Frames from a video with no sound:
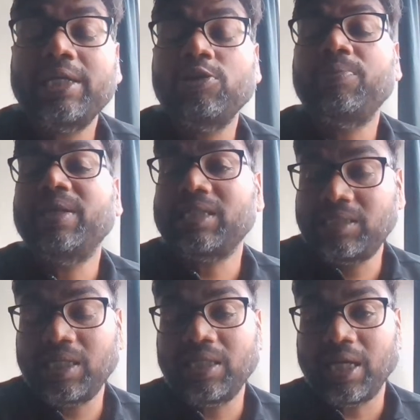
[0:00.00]
you have
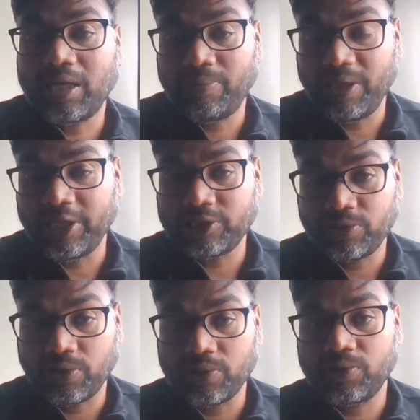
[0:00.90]
tested that
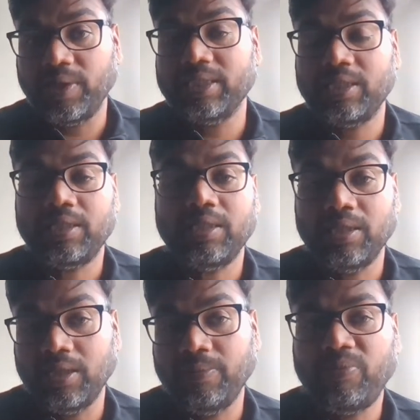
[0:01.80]
application also as a
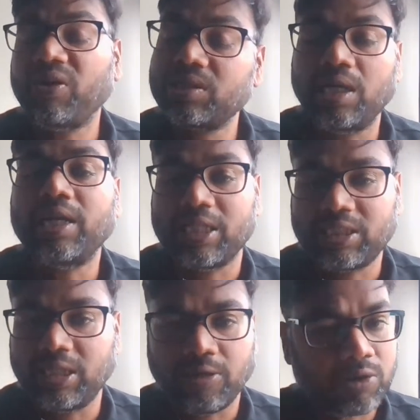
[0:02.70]
functional
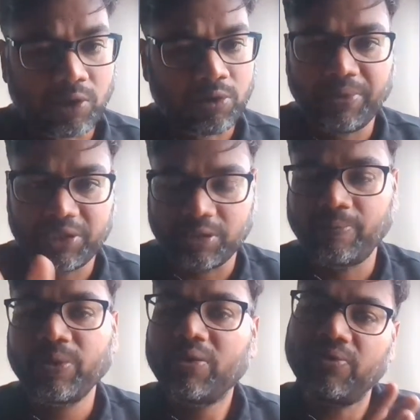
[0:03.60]
testing, not automation,
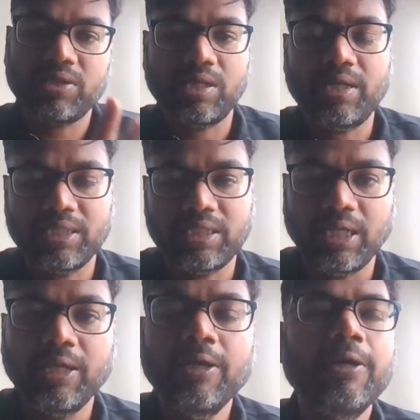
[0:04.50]
functional
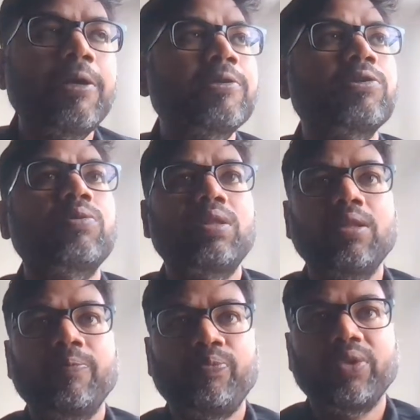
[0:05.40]
testing. So
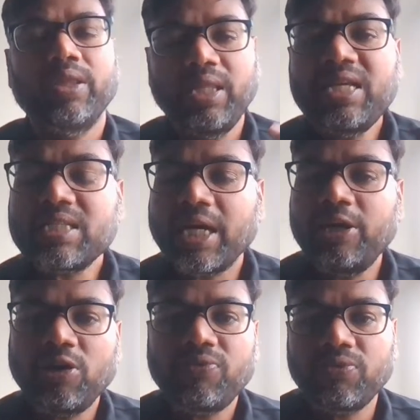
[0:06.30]
these
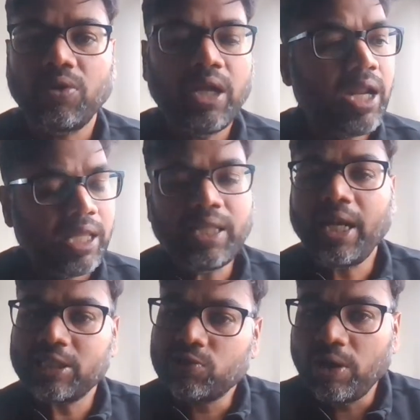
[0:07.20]
kind of, and then
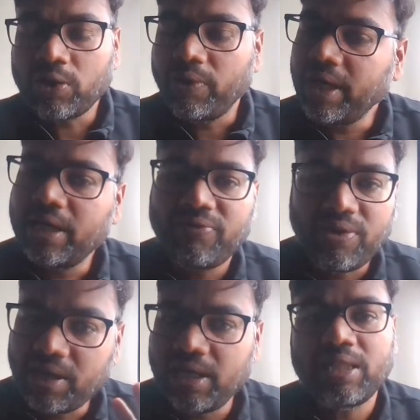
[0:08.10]
SQL query,
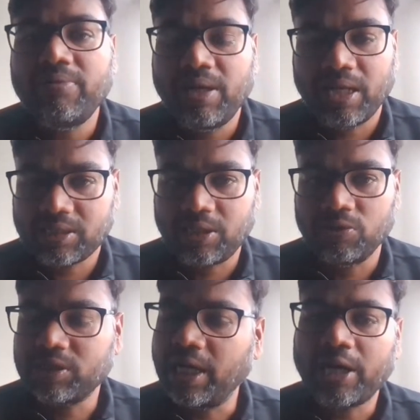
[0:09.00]
definitely they will ask you
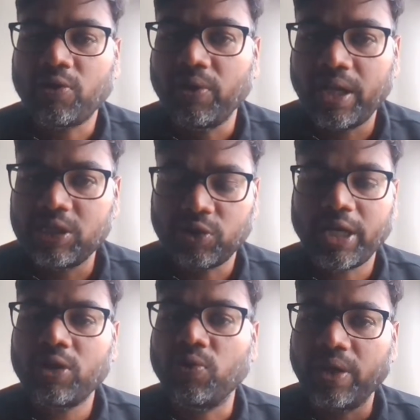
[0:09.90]
select query,
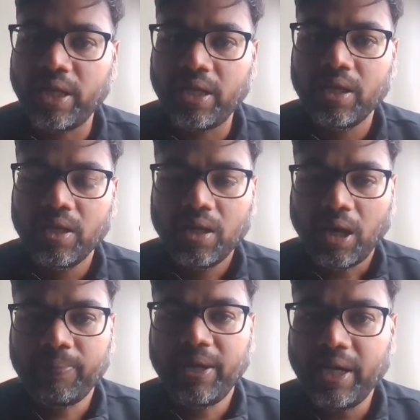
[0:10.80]
join query,
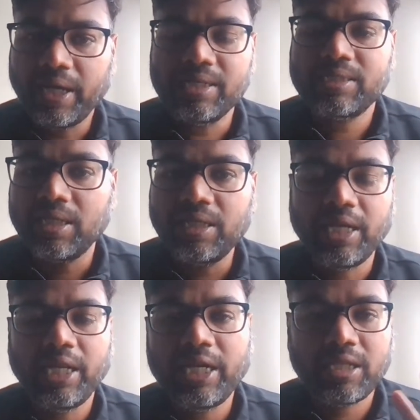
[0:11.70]
update, insert,
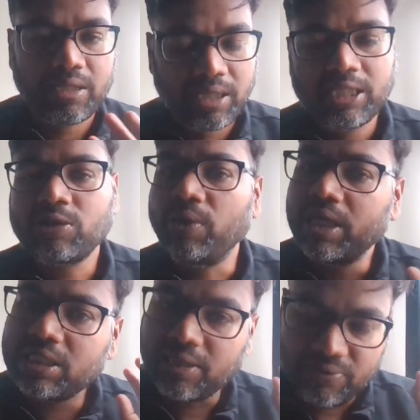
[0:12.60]
delete. These
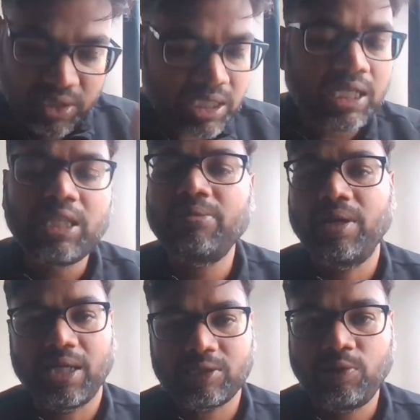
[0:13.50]
queries definitely they
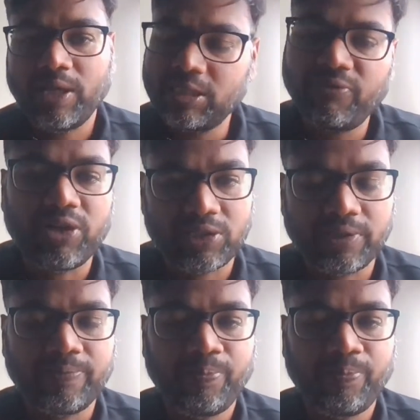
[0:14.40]
will ask you as a fresher.